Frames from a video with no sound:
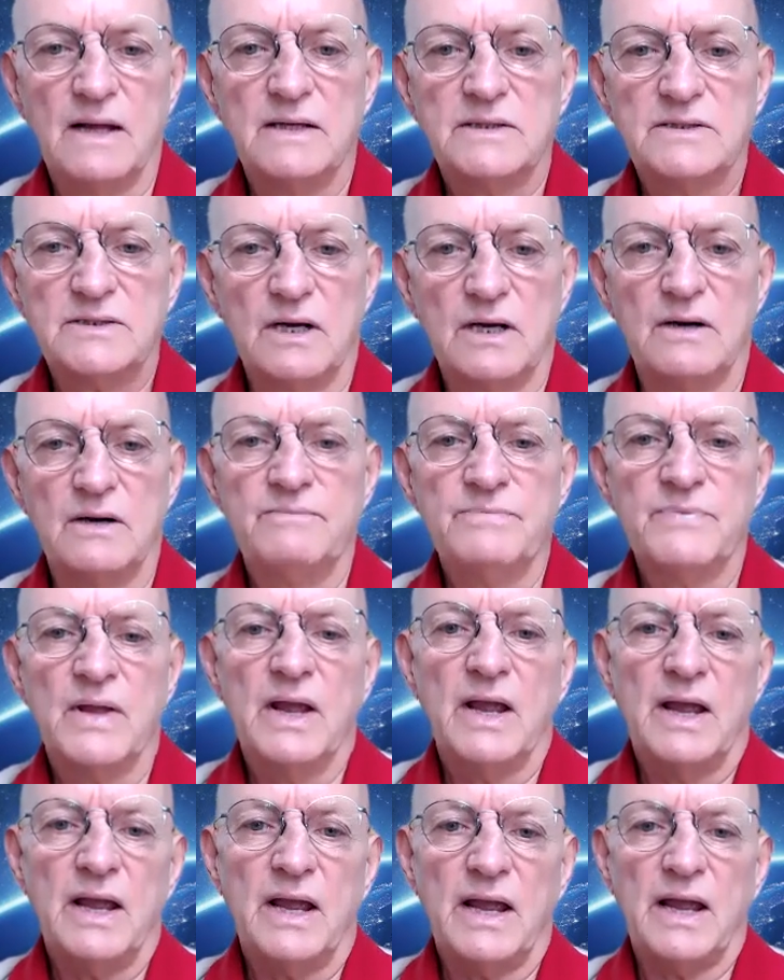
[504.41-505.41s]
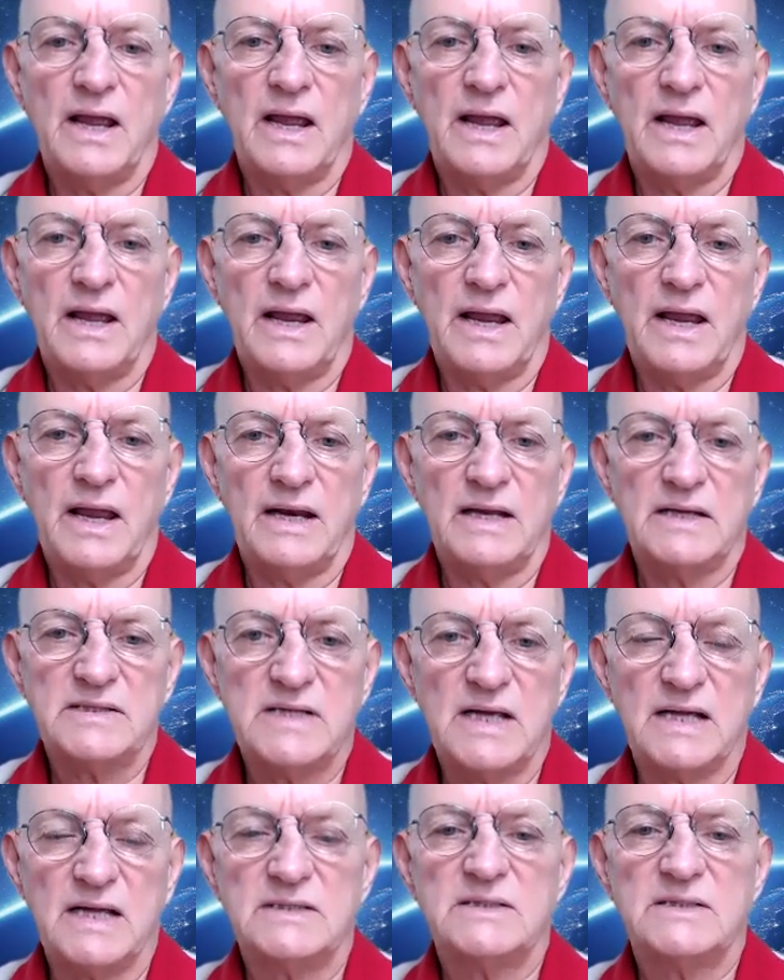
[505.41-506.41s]
So in a
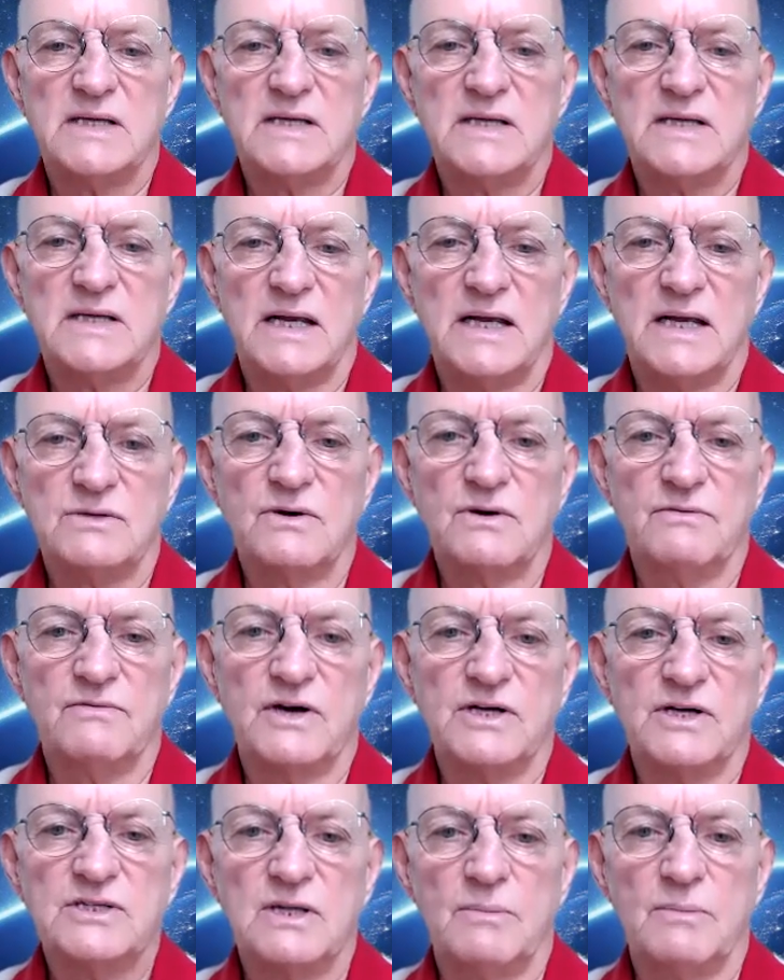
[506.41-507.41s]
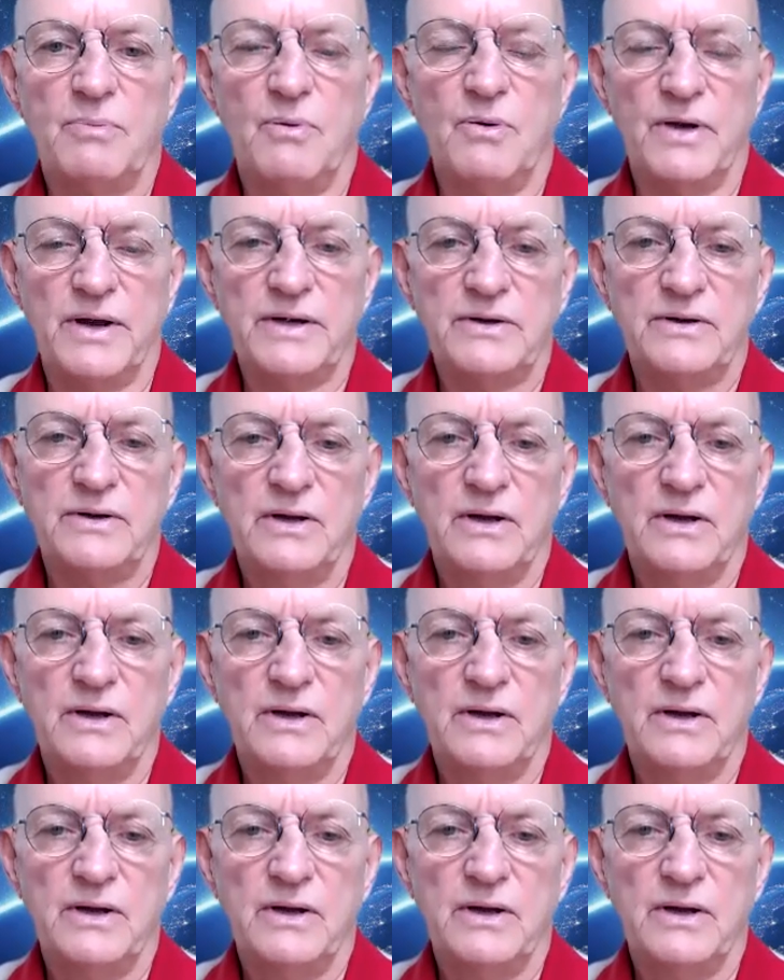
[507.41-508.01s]
sense, it's the reversal point